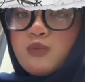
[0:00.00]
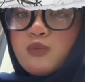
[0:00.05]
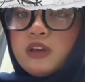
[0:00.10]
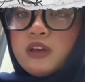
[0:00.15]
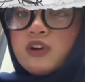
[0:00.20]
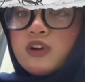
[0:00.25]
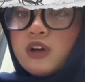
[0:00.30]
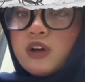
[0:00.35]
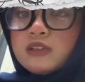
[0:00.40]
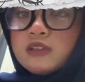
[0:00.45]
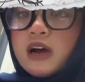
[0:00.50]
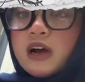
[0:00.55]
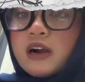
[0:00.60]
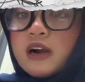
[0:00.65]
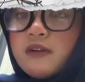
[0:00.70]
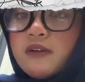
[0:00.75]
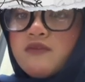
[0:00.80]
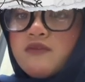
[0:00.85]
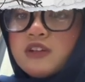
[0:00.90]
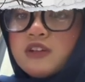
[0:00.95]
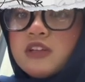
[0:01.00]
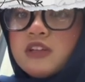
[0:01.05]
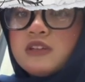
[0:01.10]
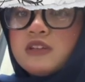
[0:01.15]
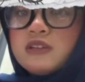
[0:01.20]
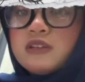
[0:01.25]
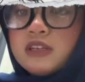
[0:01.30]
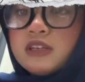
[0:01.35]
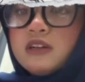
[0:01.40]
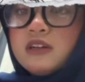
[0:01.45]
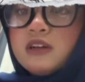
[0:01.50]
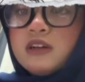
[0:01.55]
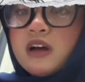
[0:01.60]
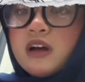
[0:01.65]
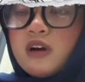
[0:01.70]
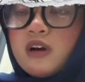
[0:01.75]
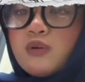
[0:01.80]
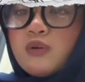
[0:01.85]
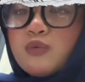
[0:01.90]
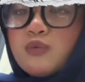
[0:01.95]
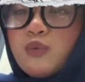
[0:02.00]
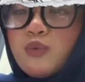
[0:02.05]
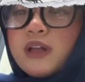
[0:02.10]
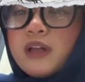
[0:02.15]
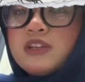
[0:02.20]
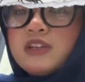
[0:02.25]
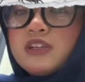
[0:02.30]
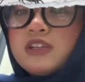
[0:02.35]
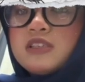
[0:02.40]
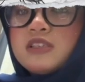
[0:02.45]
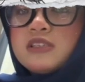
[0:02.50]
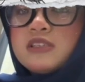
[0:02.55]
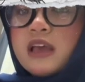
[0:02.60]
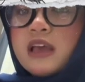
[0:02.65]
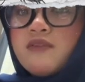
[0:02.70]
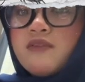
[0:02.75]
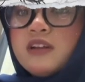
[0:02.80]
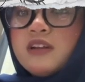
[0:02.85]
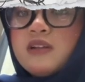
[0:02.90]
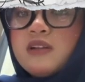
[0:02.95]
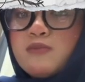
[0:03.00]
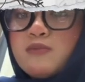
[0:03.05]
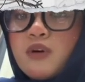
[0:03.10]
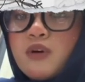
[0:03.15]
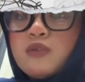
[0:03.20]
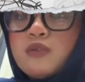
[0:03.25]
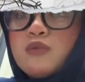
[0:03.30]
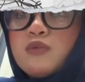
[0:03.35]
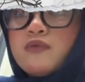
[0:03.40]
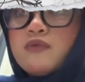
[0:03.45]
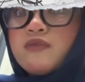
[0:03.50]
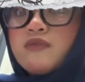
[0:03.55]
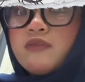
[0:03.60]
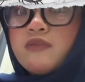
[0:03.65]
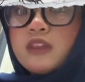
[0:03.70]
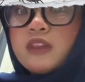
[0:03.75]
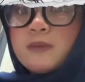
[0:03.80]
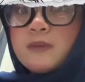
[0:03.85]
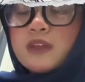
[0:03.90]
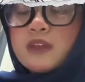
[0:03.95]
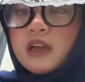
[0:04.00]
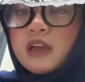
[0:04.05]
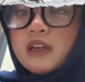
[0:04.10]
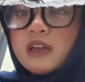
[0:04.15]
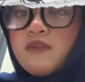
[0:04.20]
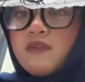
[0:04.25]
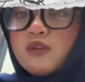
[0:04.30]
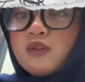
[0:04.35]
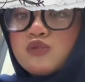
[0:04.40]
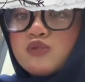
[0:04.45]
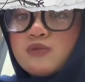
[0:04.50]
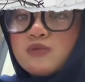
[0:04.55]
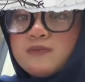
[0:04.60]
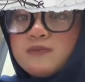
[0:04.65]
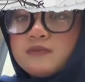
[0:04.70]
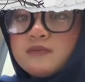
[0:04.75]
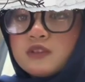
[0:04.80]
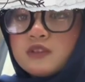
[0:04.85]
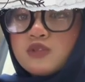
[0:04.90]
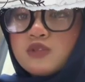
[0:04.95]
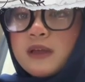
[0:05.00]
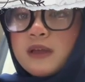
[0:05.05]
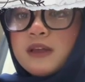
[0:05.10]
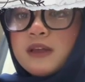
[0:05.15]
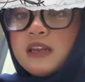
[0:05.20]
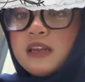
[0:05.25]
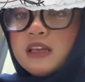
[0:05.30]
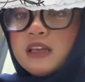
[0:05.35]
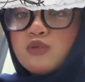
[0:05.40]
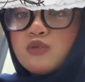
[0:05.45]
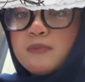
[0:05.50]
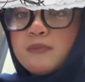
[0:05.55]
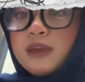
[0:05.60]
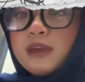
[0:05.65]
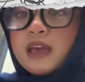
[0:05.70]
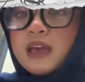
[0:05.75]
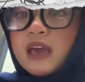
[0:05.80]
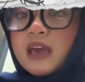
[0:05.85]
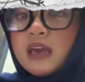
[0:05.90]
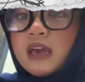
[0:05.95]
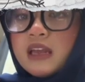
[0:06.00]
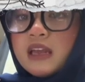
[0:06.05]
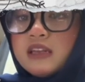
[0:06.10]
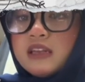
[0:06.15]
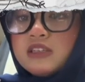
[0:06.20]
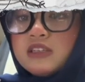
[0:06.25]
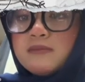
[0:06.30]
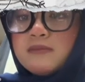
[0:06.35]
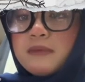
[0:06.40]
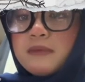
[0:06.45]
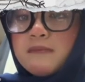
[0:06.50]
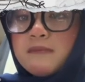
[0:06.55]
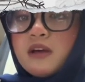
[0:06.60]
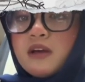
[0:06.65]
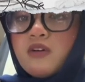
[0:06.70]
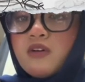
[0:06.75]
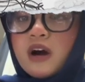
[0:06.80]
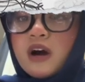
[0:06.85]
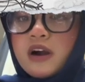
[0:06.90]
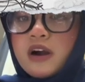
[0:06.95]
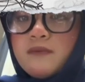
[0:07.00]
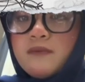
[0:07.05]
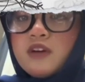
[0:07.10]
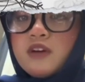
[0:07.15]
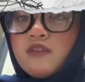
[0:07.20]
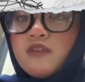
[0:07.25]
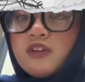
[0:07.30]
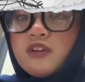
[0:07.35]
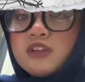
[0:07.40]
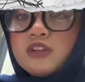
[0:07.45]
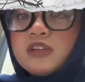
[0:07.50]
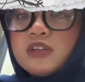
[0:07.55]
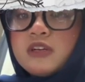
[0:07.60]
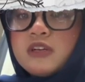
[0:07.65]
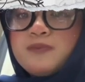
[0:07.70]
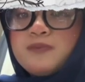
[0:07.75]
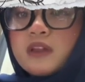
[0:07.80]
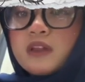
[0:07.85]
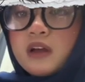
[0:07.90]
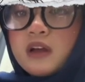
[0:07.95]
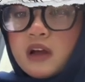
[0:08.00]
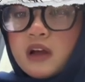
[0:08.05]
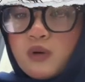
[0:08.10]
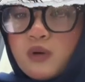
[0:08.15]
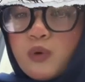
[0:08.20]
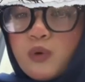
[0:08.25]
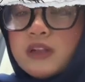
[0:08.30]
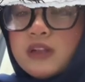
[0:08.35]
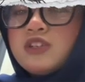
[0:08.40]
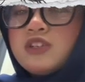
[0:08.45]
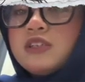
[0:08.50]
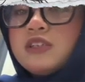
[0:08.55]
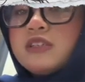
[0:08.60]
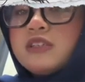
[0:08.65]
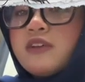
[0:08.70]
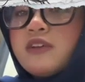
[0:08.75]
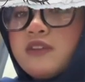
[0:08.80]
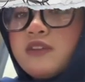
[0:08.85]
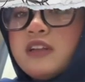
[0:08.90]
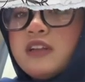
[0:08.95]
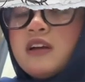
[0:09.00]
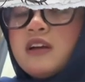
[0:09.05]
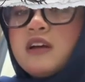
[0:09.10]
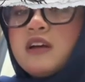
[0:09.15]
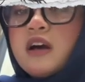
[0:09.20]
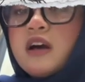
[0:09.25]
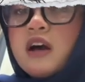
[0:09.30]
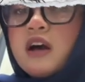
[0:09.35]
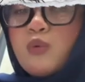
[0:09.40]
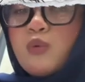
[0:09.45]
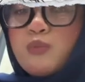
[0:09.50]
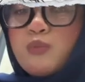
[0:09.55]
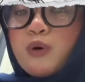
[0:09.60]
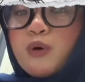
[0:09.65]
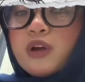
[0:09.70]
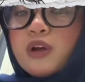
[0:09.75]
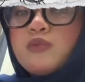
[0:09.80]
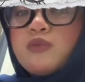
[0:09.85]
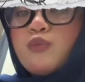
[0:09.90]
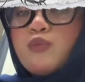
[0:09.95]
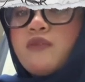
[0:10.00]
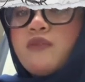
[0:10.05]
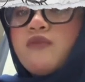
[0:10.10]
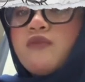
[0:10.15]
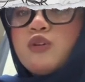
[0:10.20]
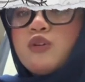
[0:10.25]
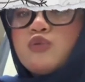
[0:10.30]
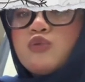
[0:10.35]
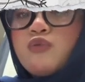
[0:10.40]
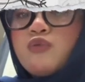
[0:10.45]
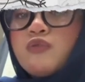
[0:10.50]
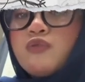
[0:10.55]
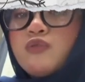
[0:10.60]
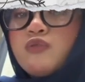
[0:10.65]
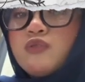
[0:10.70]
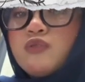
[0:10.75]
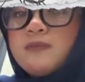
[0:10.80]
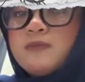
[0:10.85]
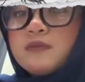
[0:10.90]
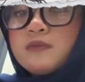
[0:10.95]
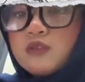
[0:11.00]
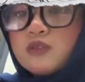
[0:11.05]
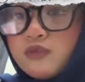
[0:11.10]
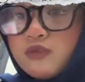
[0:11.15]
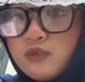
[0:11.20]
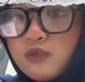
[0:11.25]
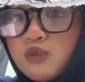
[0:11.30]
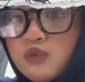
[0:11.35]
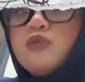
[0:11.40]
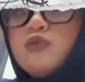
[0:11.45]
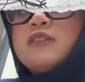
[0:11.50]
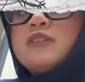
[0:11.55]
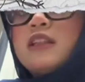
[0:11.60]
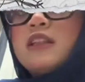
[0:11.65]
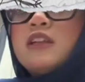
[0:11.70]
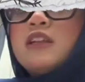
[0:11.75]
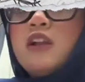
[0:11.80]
got RM 43,137.50. Therefore, Sulaiman need to make an addition payment of RM 43,137.14 to fully settle the